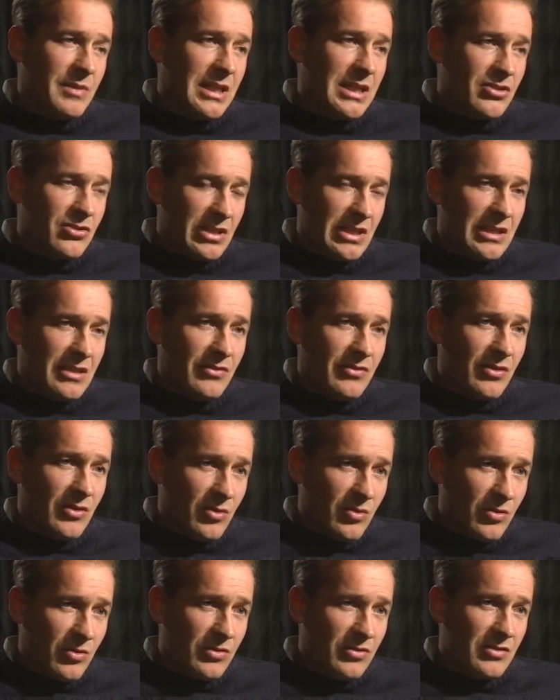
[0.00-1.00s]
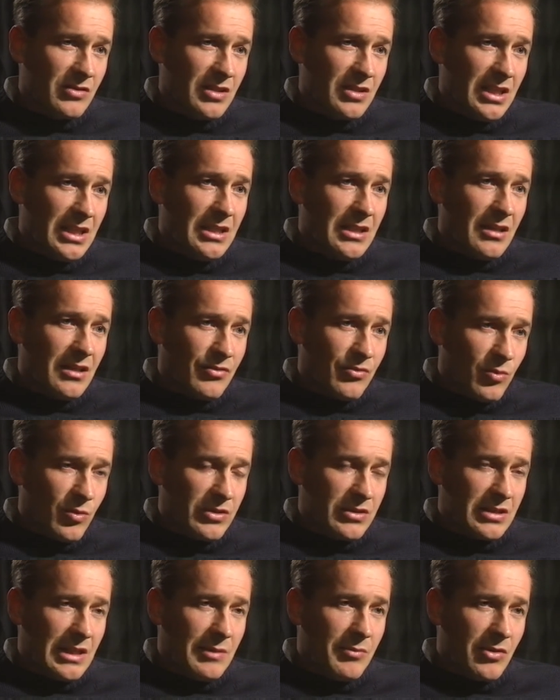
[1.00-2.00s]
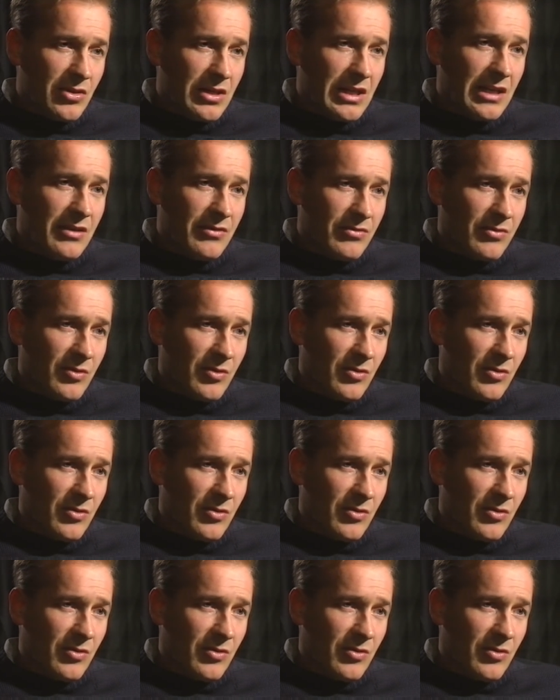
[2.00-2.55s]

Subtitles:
on my train of thought of what I'm looking